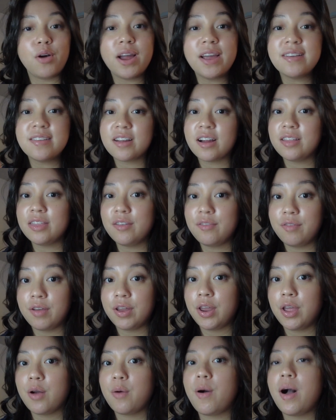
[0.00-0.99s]
I start the
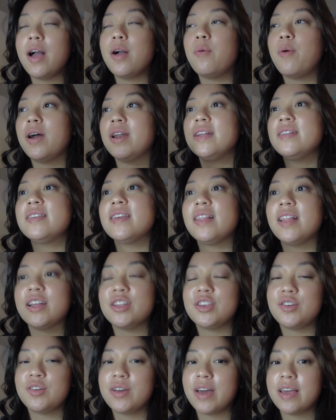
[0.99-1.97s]
video, I wanted to
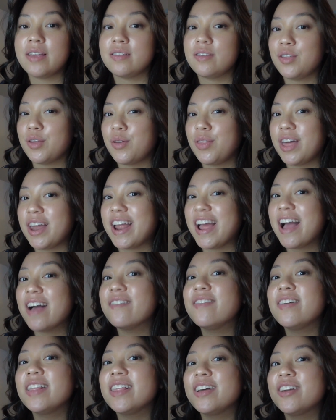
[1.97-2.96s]
let you guys know that I
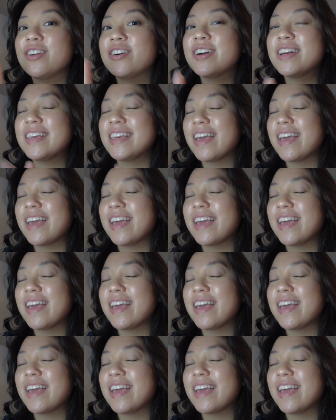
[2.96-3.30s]
have a little